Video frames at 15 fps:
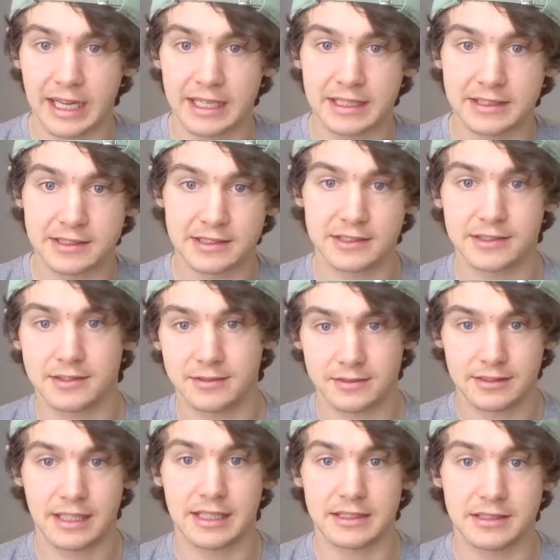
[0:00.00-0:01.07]
and it's
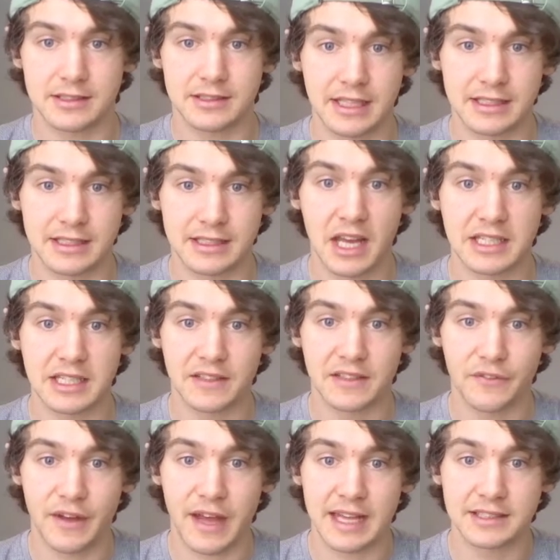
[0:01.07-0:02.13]
nice and
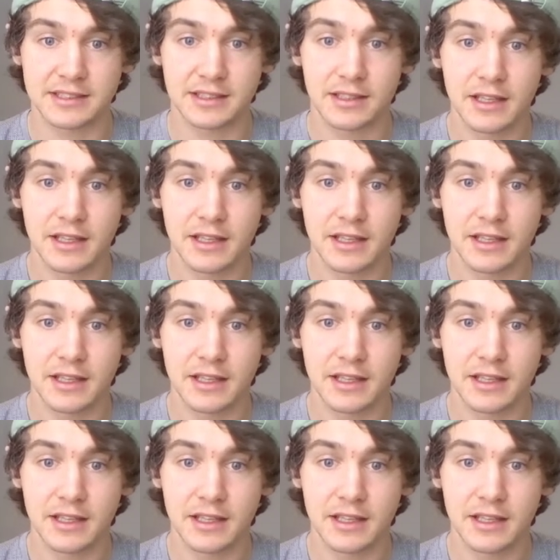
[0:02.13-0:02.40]
fast.